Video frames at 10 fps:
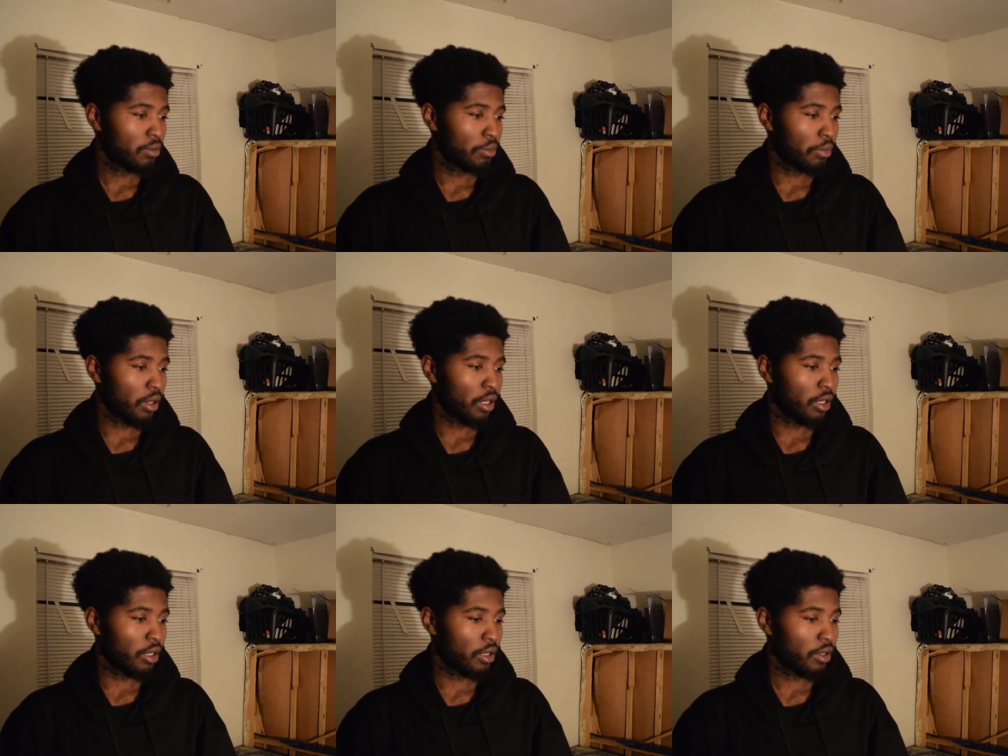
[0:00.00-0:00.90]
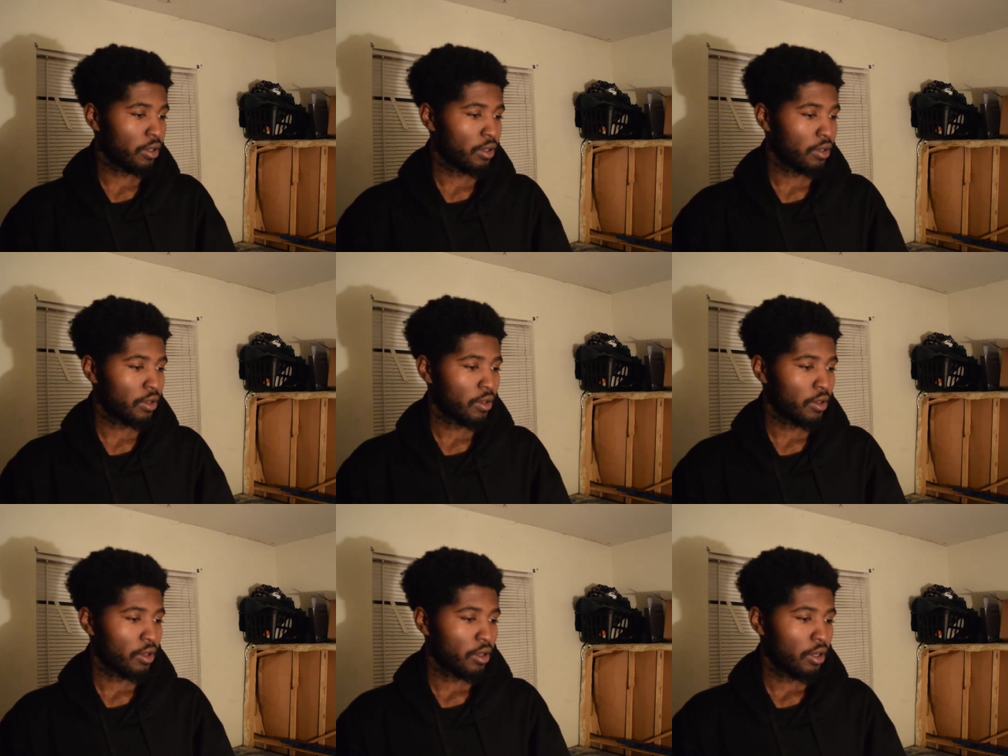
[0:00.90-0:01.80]
man,
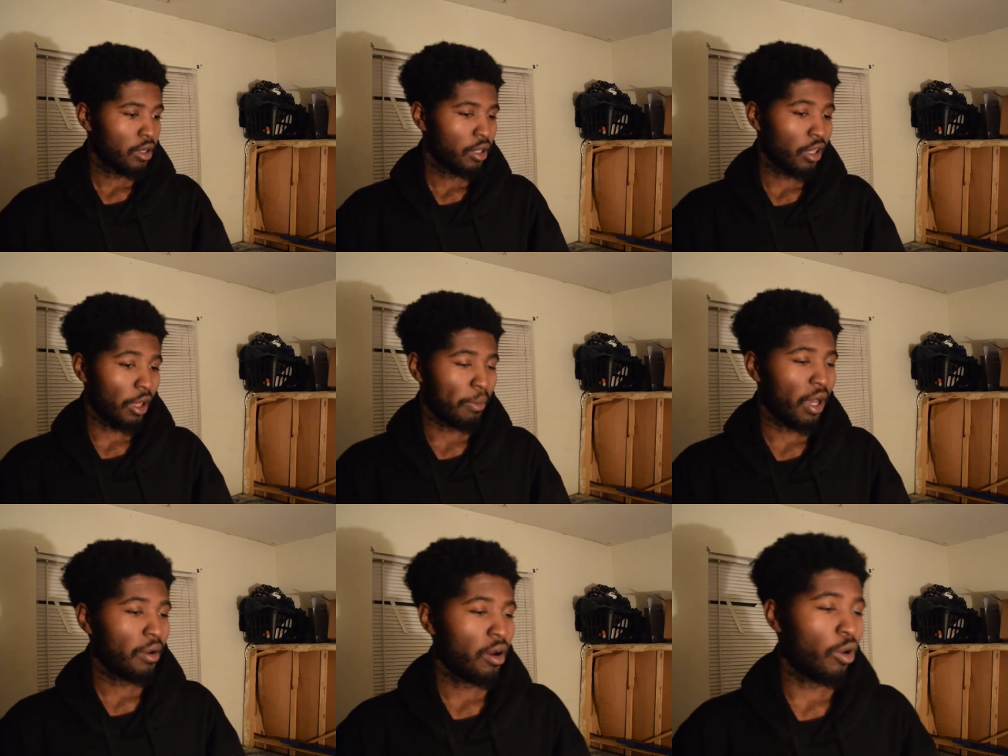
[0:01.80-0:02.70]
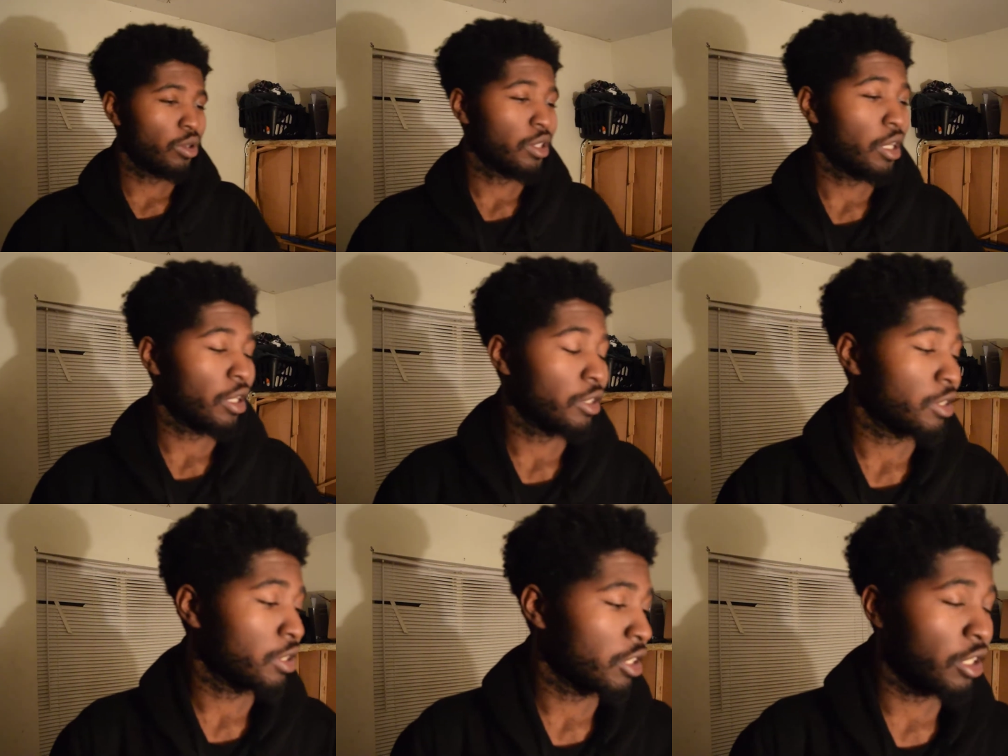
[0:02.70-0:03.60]
like my whole thing is
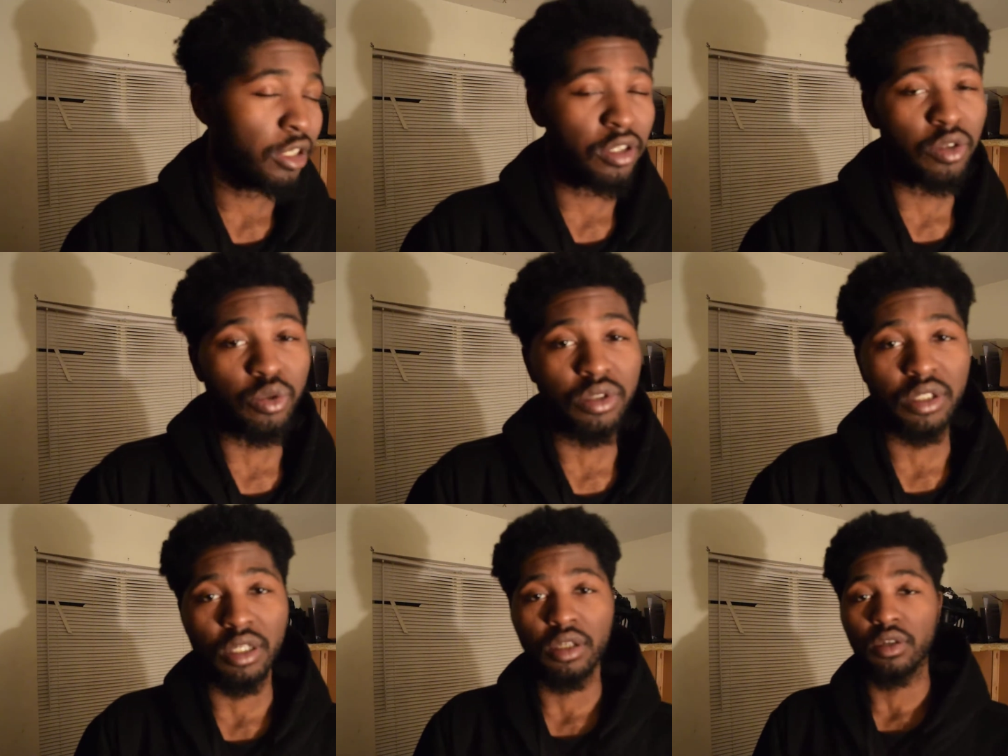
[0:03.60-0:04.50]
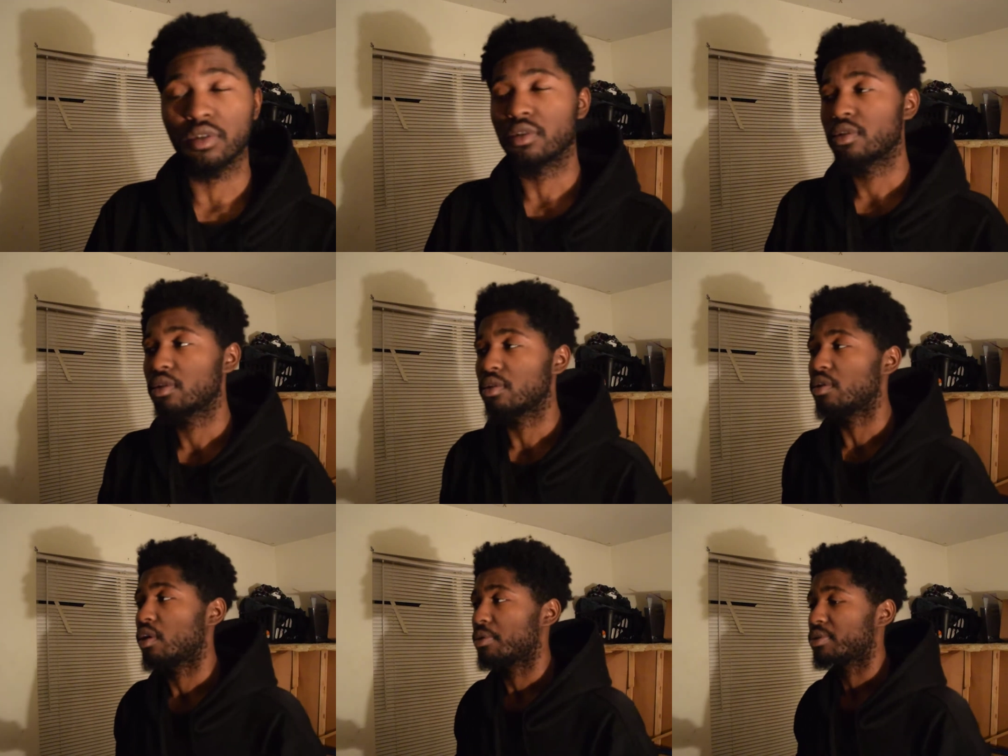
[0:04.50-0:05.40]
just getting a new skill. You know
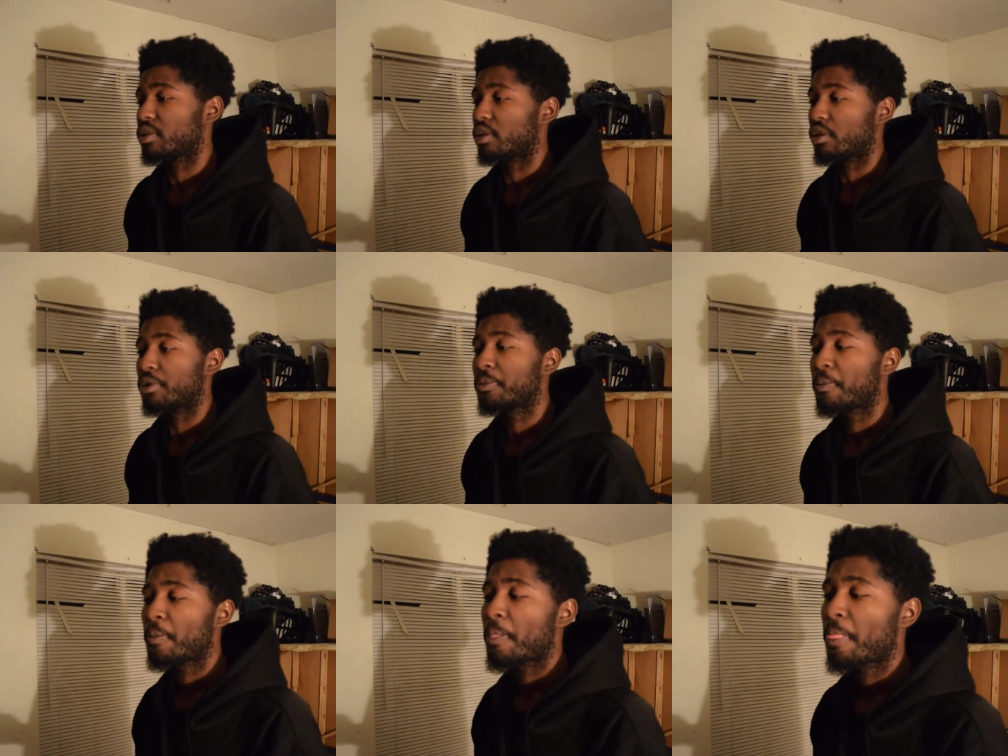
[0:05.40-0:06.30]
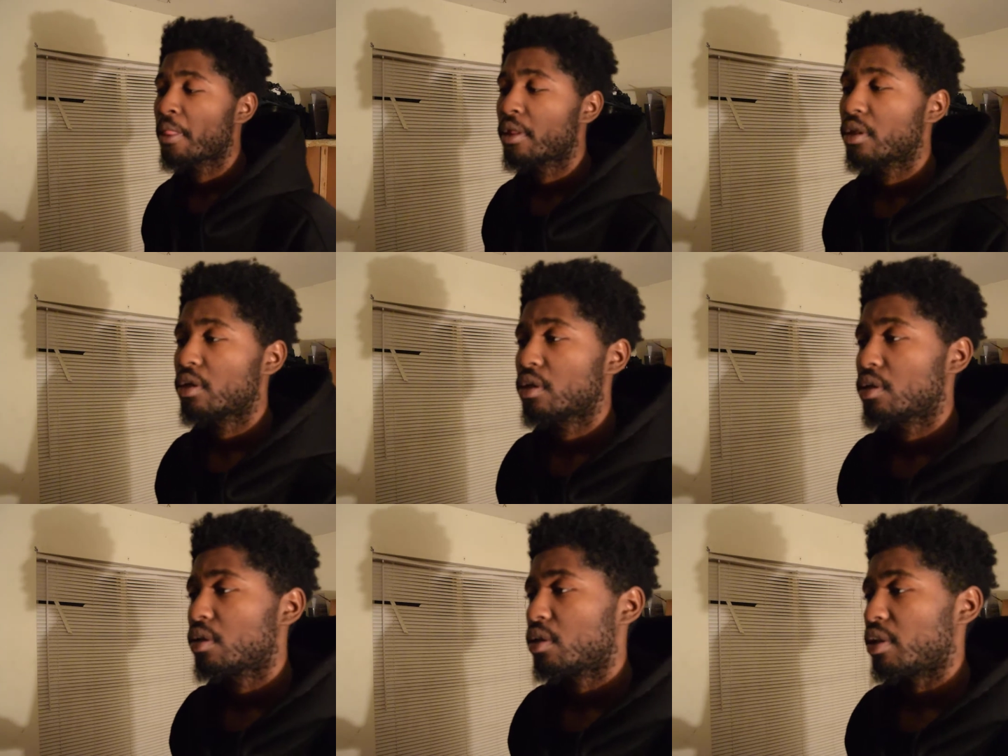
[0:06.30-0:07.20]
what I'm saying?
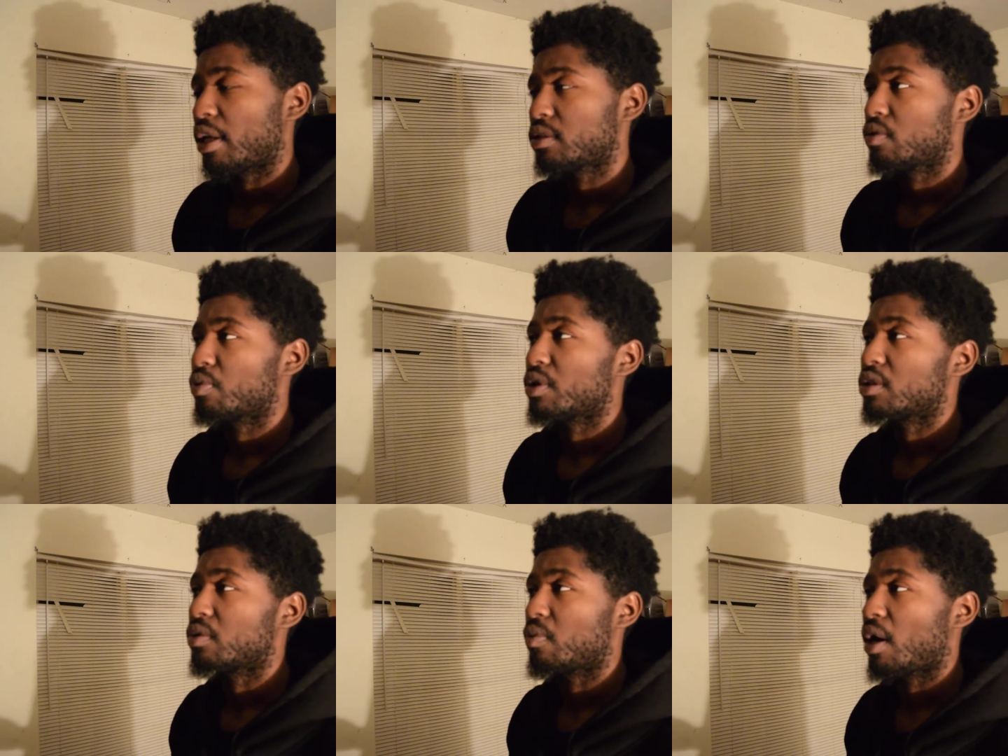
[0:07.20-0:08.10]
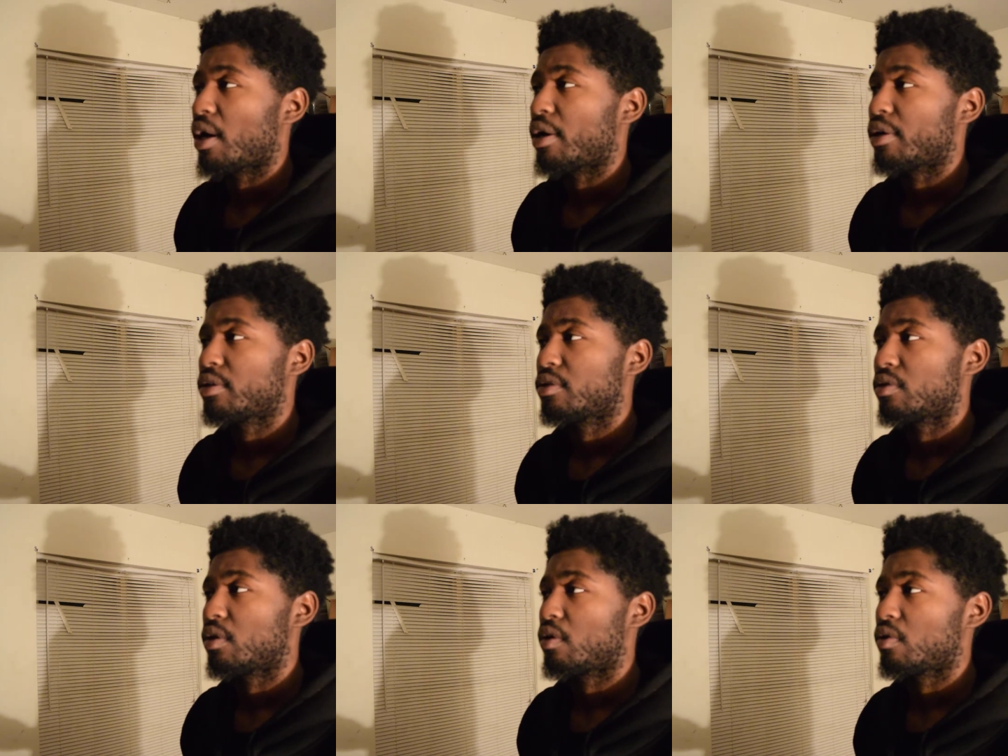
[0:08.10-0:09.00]
That's the reason why,
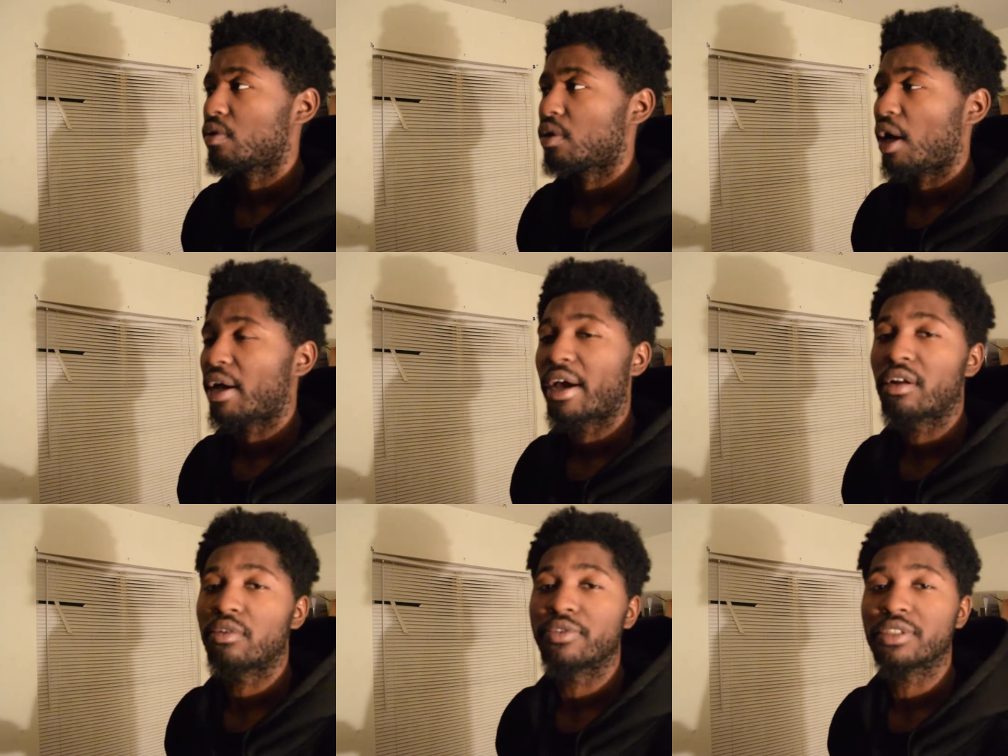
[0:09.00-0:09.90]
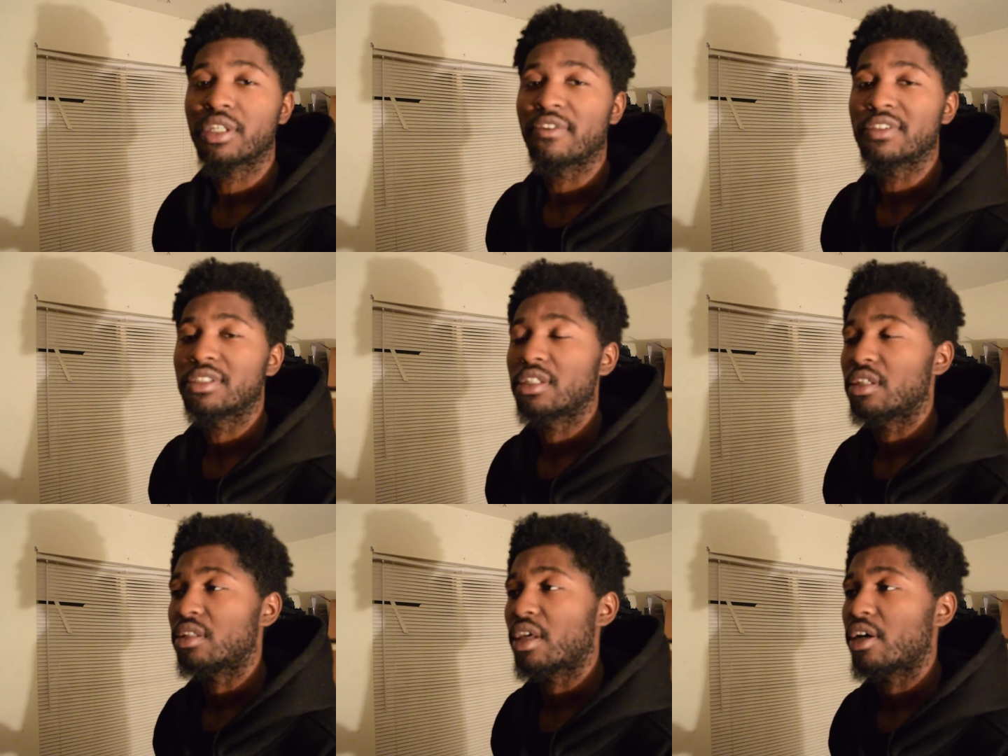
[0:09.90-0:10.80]
I got over
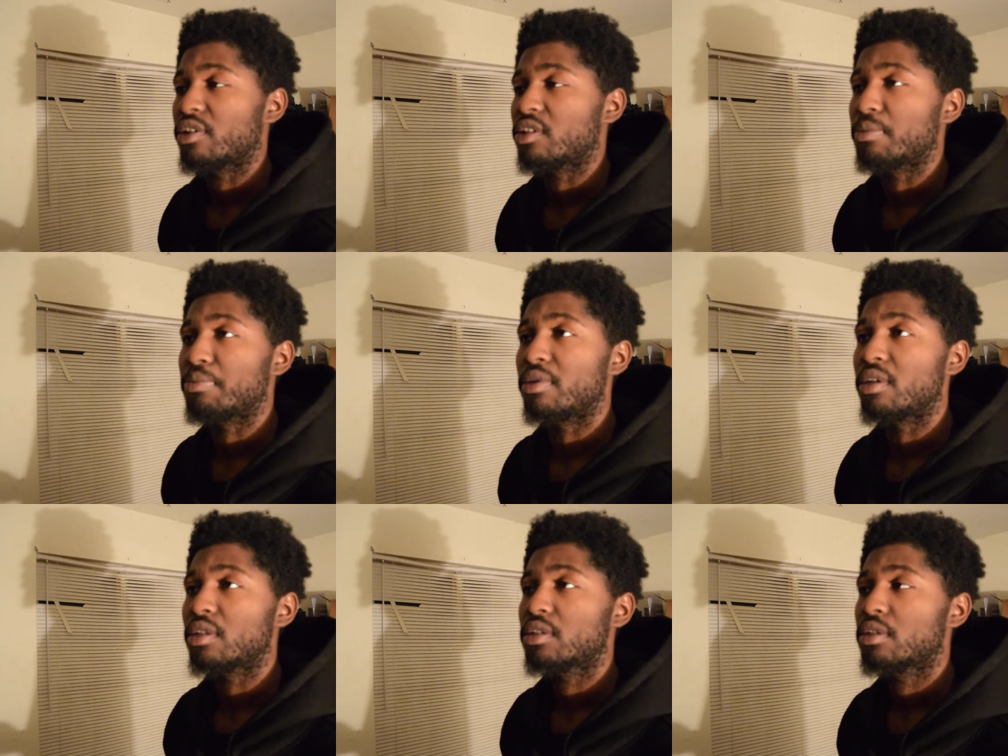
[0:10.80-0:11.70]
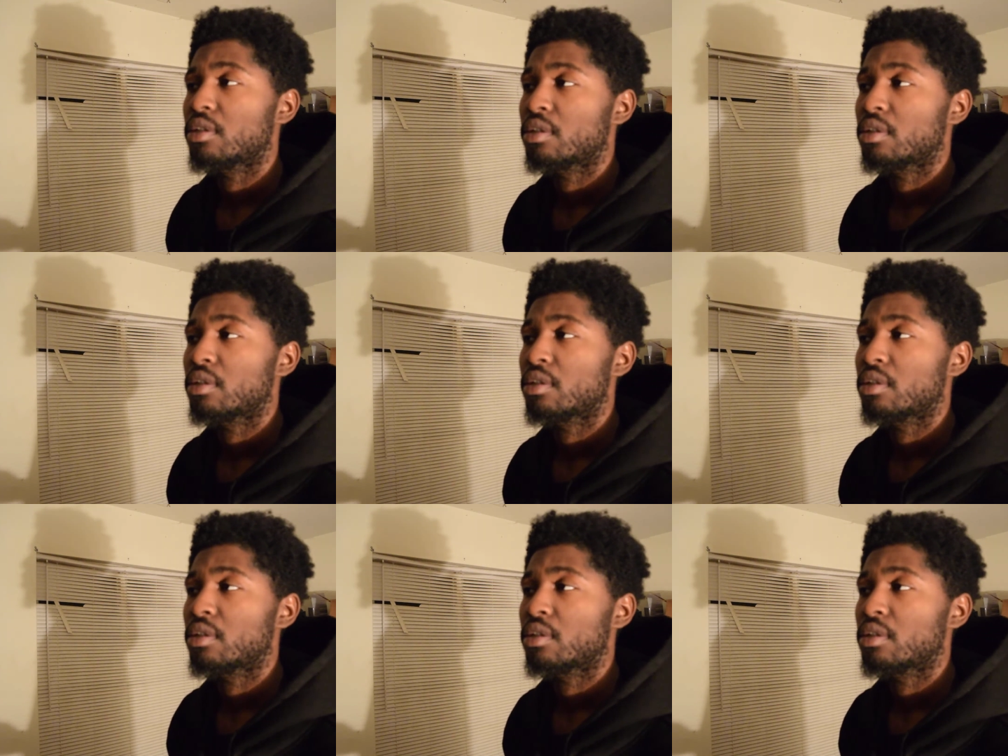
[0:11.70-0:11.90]
17,000 books.